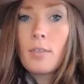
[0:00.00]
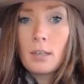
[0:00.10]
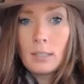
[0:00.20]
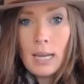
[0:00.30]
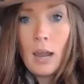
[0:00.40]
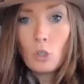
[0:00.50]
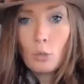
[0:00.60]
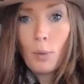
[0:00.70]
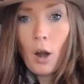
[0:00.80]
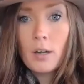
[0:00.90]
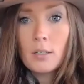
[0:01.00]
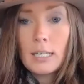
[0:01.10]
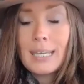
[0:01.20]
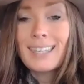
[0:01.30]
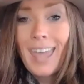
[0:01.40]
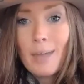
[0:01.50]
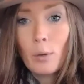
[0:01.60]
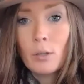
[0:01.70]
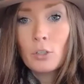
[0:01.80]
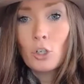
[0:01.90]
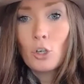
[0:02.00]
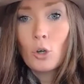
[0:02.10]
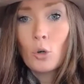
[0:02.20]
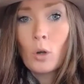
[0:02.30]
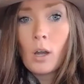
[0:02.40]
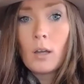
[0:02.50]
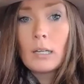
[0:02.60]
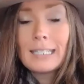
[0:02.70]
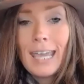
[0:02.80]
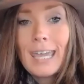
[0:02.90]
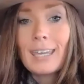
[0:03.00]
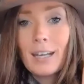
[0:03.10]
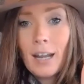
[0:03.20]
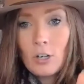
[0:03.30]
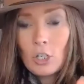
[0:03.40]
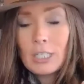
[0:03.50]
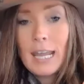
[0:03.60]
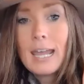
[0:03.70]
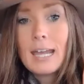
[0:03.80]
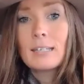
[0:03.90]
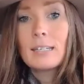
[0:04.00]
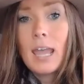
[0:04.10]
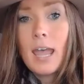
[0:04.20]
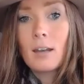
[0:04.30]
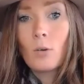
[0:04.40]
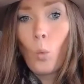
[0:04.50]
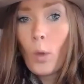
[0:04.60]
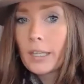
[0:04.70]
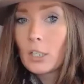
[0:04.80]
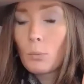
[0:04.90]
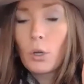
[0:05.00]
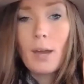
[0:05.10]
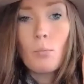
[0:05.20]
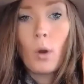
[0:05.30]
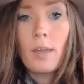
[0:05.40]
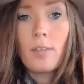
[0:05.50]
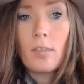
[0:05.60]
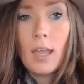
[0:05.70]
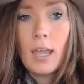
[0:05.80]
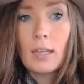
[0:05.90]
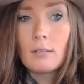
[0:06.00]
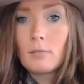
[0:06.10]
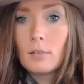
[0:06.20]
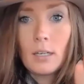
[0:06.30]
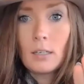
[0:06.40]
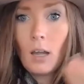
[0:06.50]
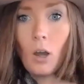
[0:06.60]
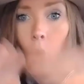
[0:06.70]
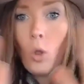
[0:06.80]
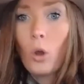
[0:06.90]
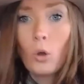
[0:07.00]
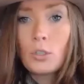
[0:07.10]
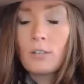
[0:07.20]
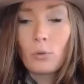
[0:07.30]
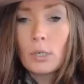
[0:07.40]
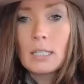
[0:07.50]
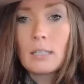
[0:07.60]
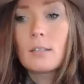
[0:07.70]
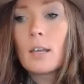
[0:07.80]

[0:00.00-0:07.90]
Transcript: counterpart is able to take and understand and willing to put up with, and a whole host of reasons.